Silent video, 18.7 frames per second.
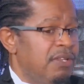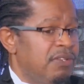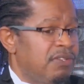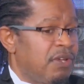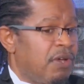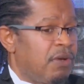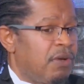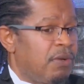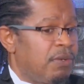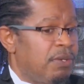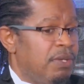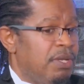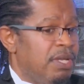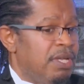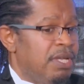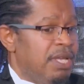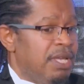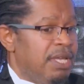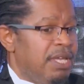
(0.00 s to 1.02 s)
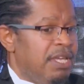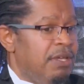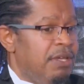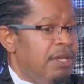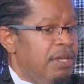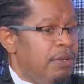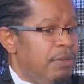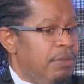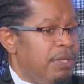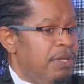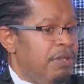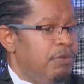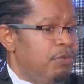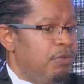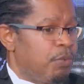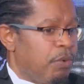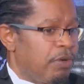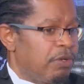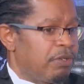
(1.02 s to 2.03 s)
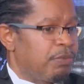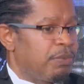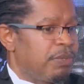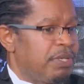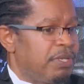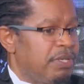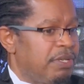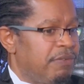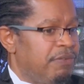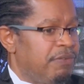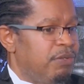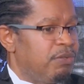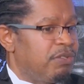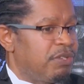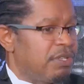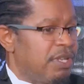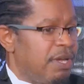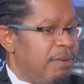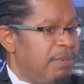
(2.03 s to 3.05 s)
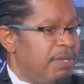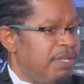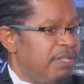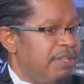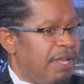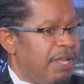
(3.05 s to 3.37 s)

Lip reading: So he's worked with a few celebrities.